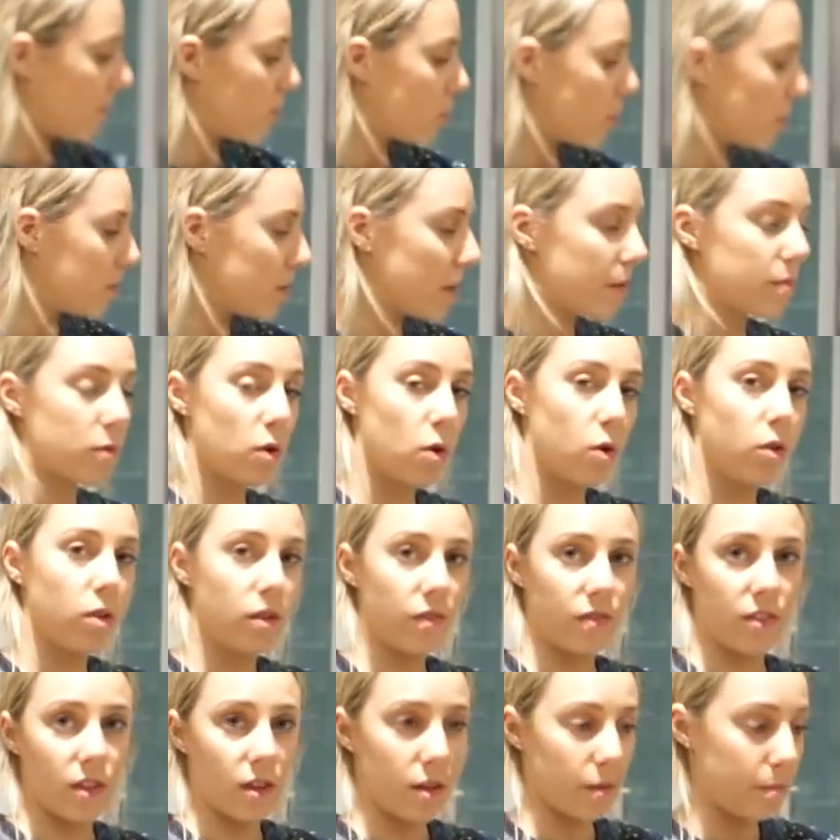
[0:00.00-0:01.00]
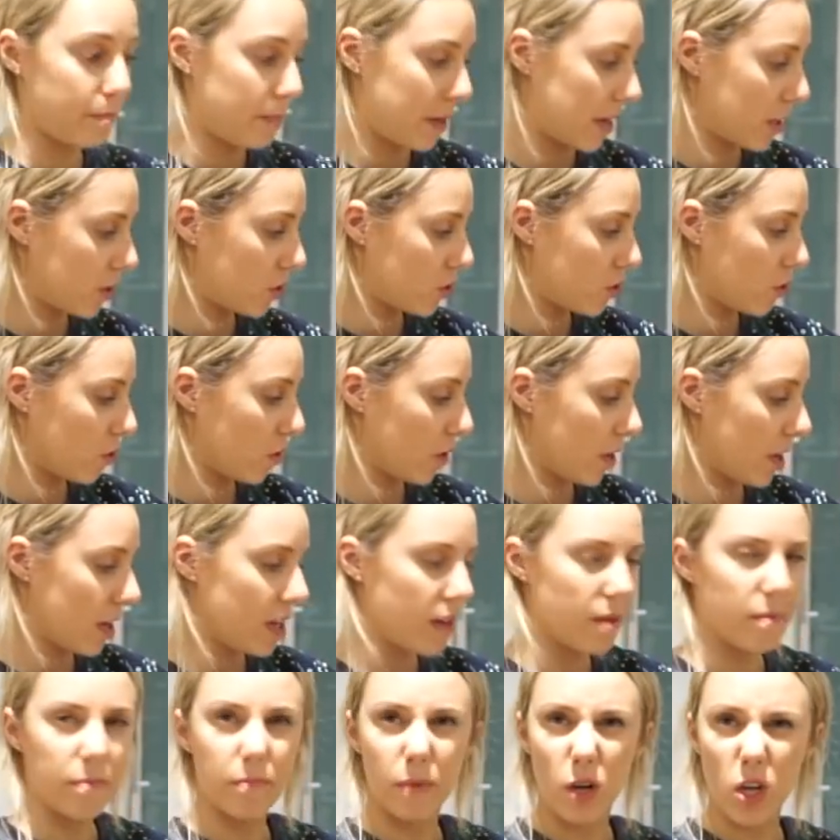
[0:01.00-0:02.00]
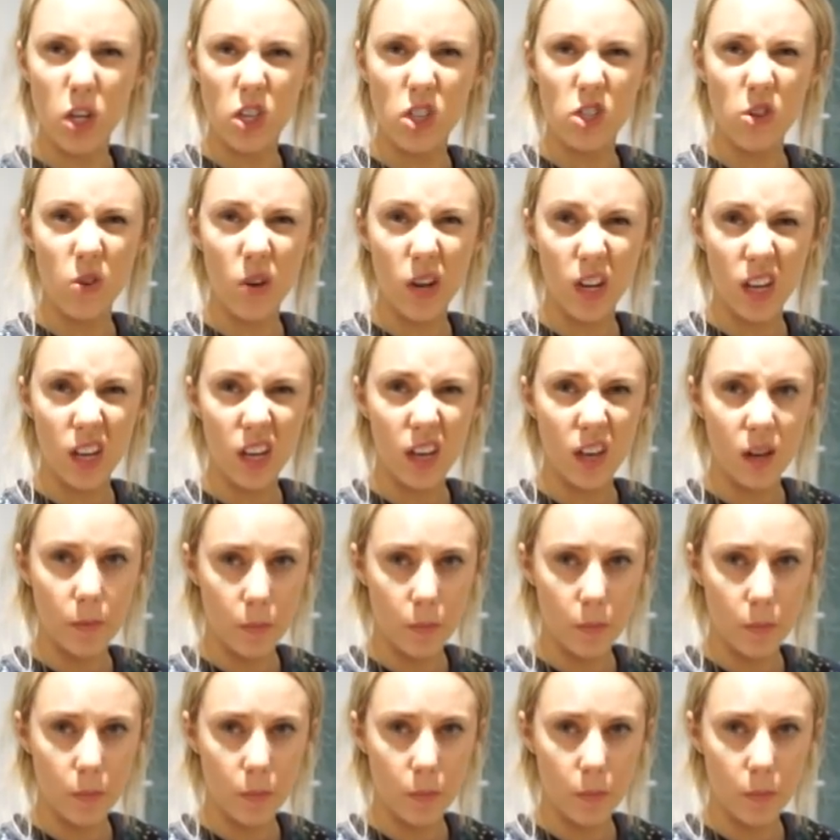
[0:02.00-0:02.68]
I've chopped up all of the bok choy. Bok choy?